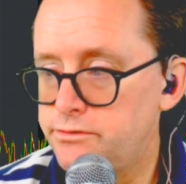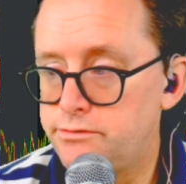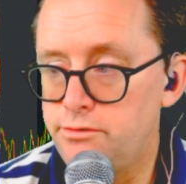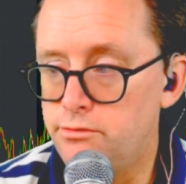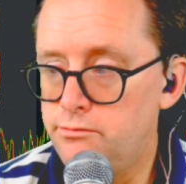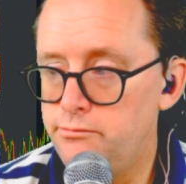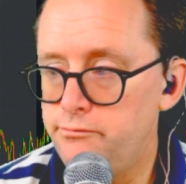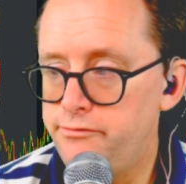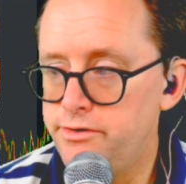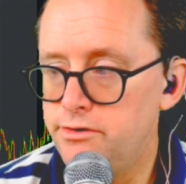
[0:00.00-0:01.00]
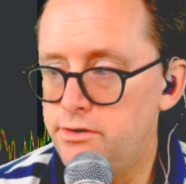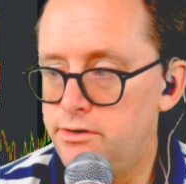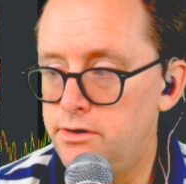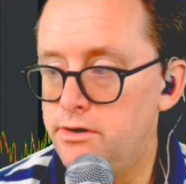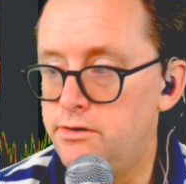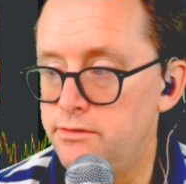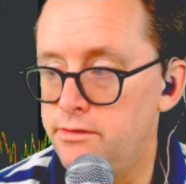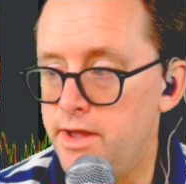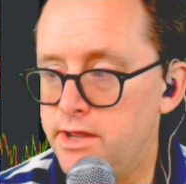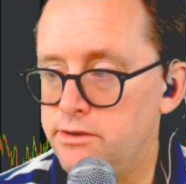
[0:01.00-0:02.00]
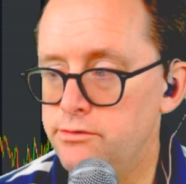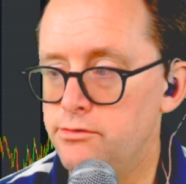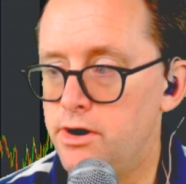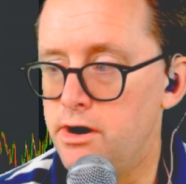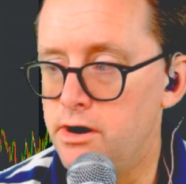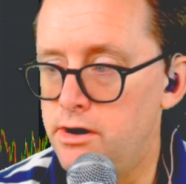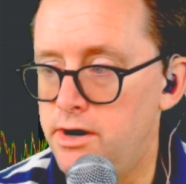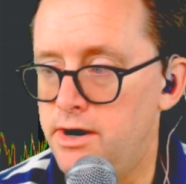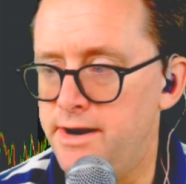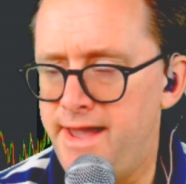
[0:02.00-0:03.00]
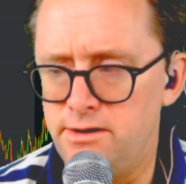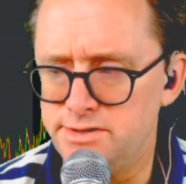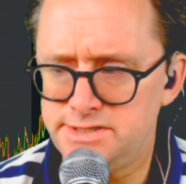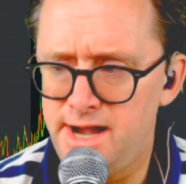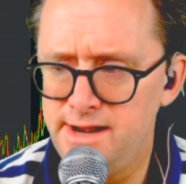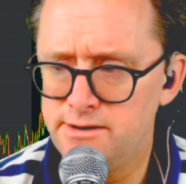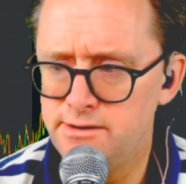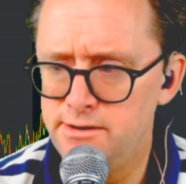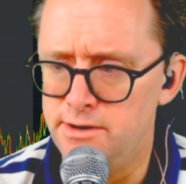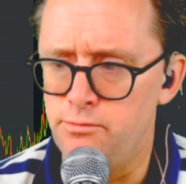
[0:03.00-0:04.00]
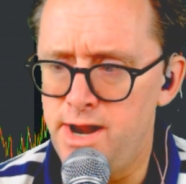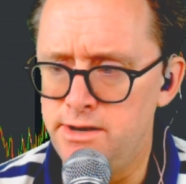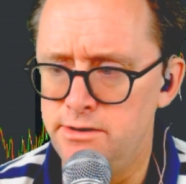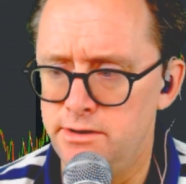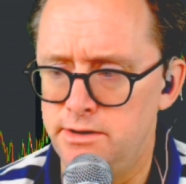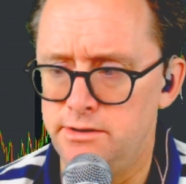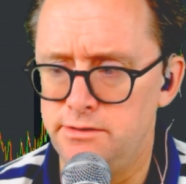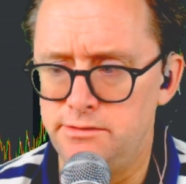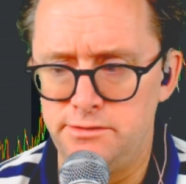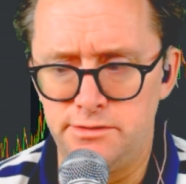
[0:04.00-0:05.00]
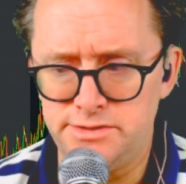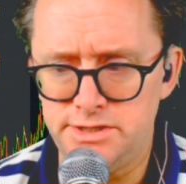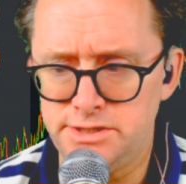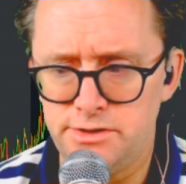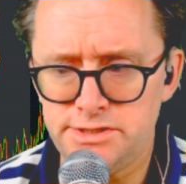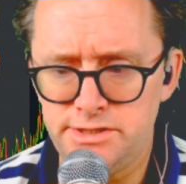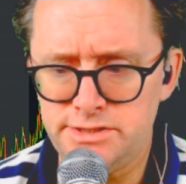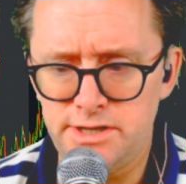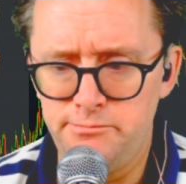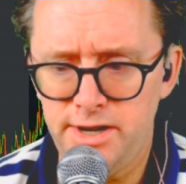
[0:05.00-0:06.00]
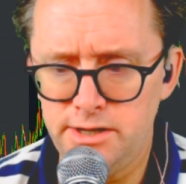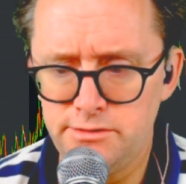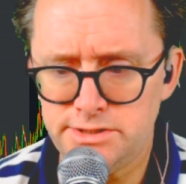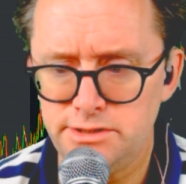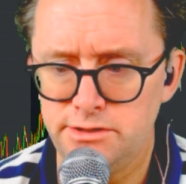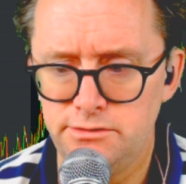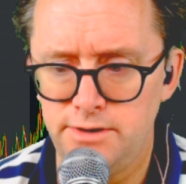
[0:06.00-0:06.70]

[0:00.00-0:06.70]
don't feel like you are an outsider when the situation is ambiguous to you.